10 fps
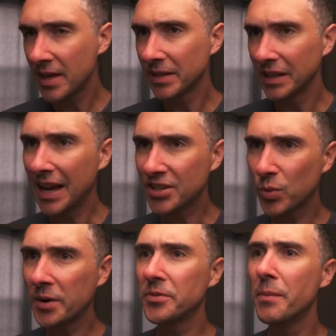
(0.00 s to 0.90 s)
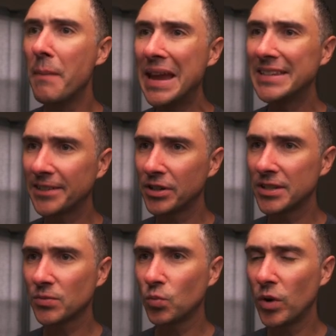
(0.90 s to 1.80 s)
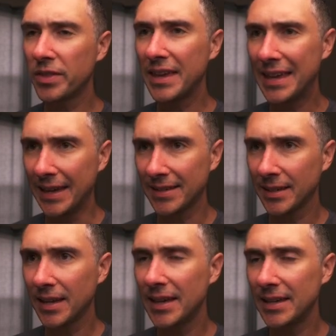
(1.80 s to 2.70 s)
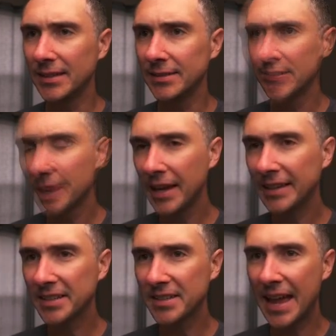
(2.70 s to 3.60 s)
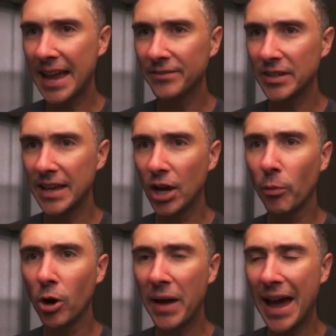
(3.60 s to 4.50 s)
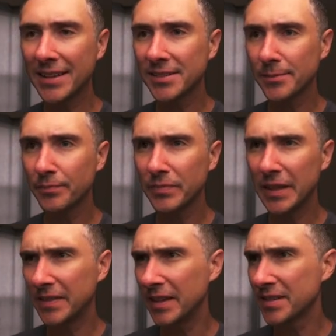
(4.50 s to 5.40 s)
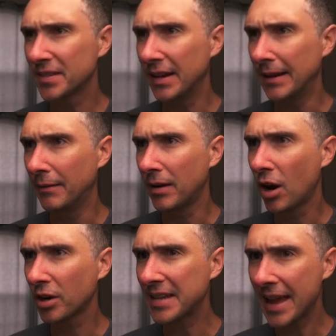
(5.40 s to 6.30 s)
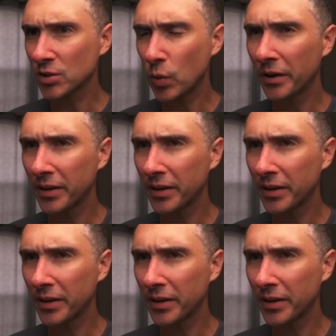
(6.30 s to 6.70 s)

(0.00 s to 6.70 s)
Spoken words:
The Lodge sweater, the main difference with it is it doesn't have the elbow pads that this Hardtack sweater